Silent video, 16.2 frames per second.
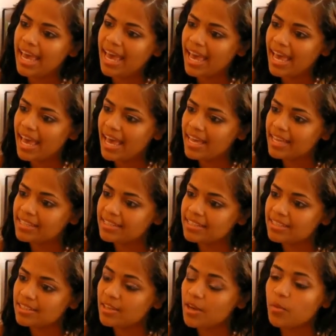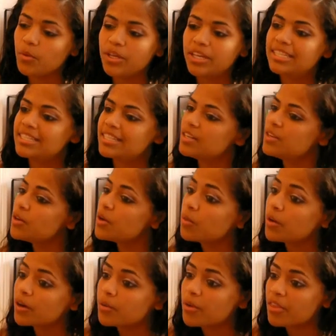And, you know, we continue to
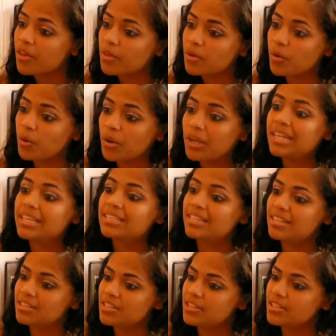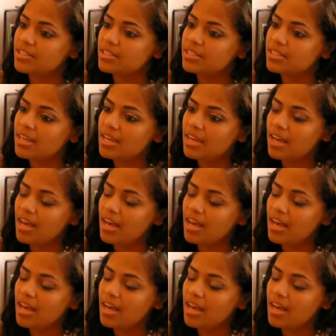work with other organizations